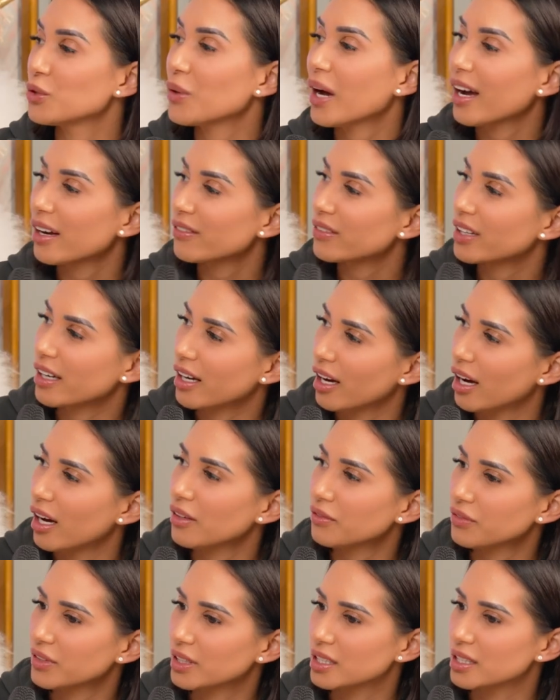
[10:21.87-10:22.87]
you have that
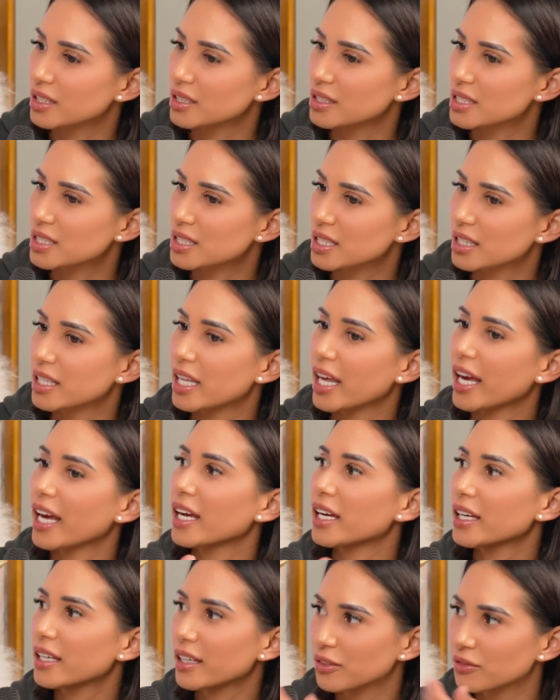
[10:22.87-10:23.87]
confidence,
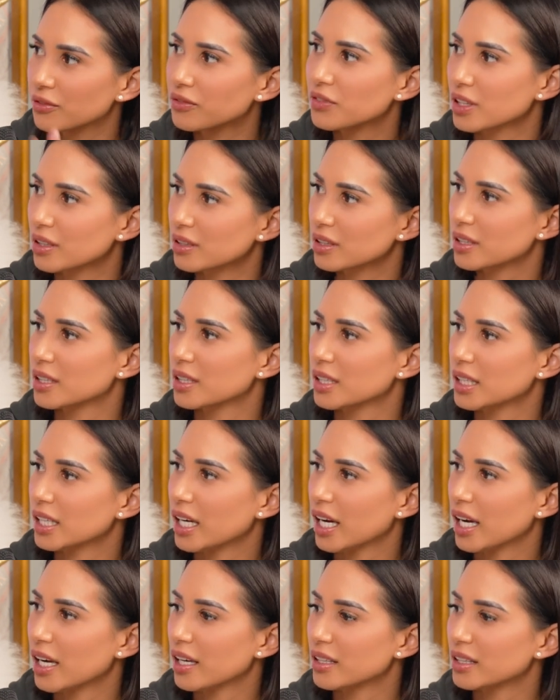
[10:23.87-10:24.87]
they can feel it,
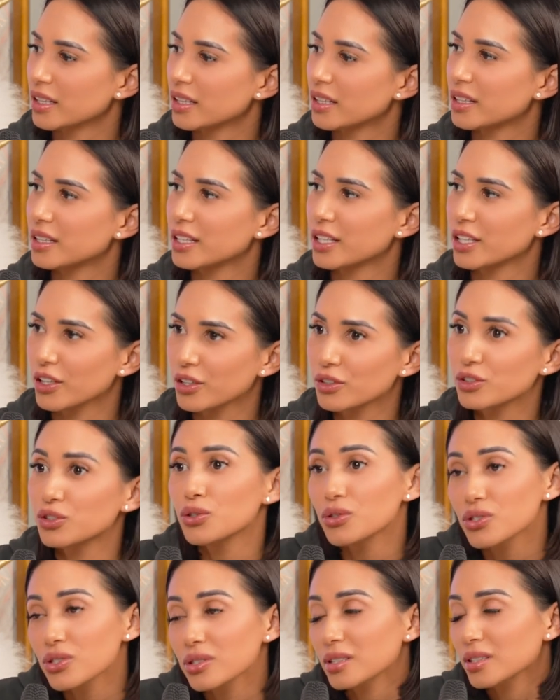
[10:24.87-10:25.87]
and they're
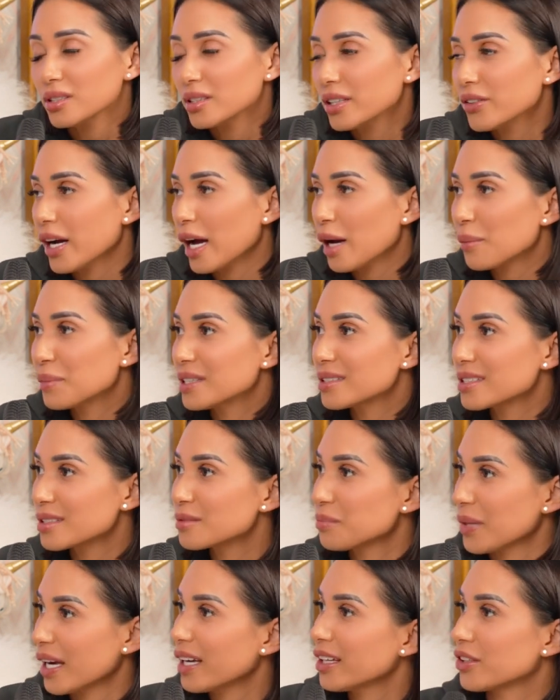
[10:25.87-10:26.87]
happy to
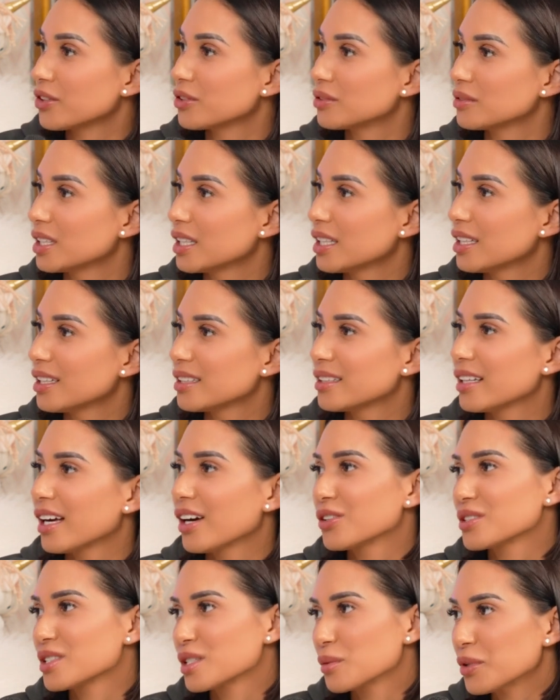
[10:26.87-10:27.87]
pay you.
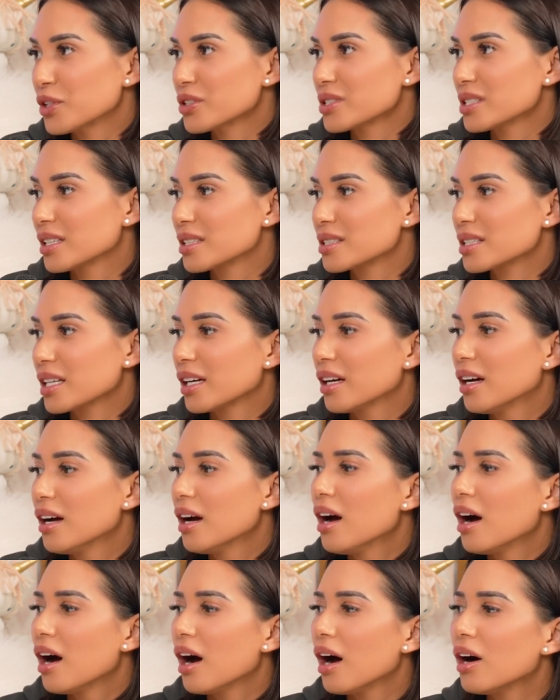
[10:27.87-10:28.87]
Now it's the person that's like,
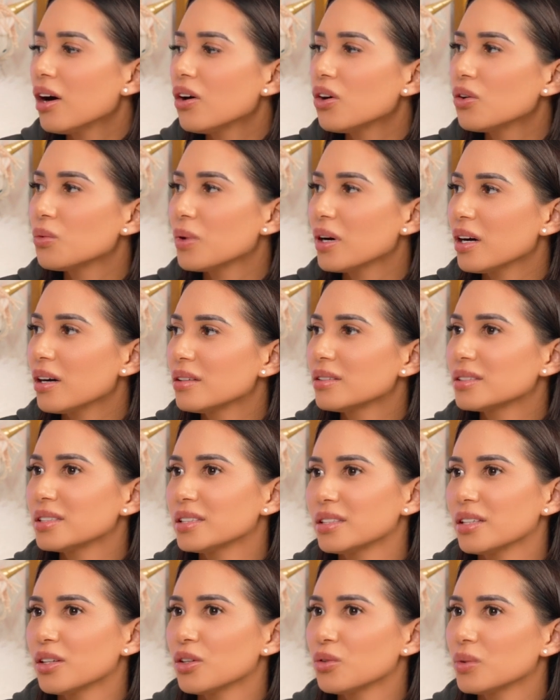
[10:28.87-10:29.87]
oh, well,
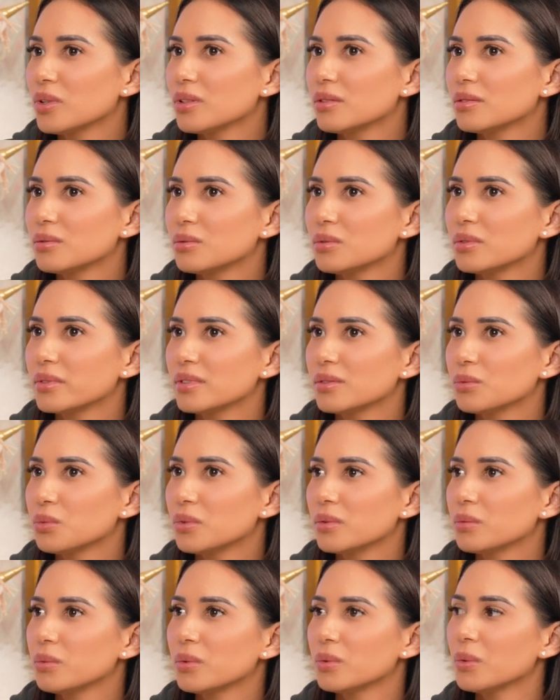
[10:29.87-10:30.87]
you know, well,
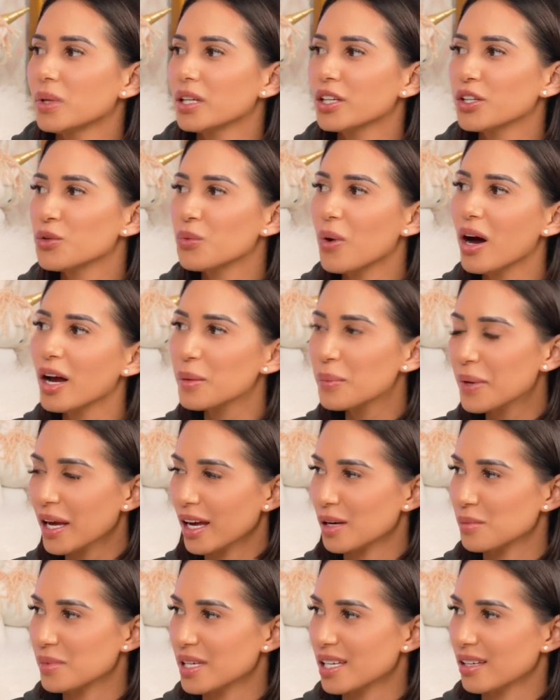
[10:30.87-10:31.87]
what do you want to
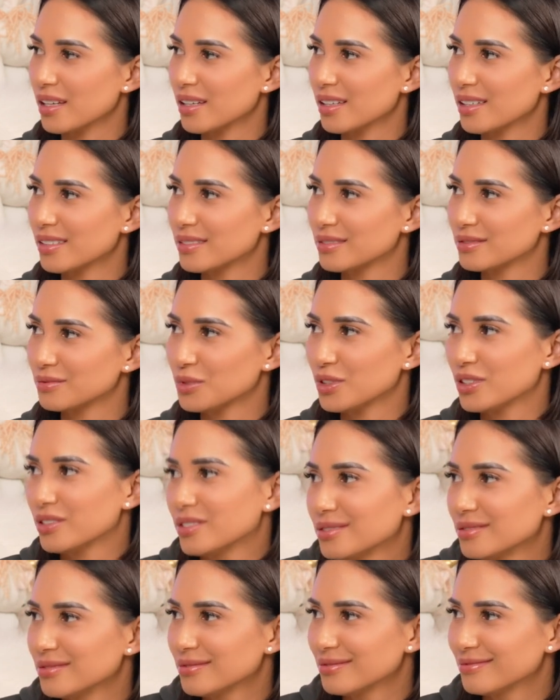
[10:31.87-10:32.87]
pay me?
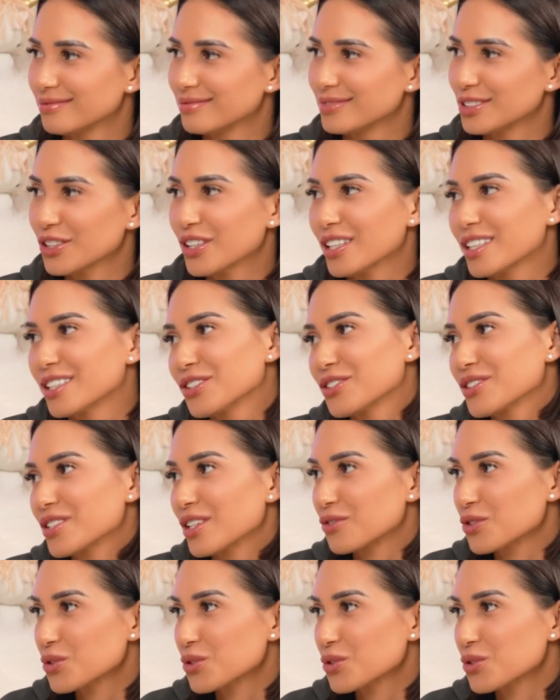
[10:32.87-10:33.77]
Well, you're cutting yourself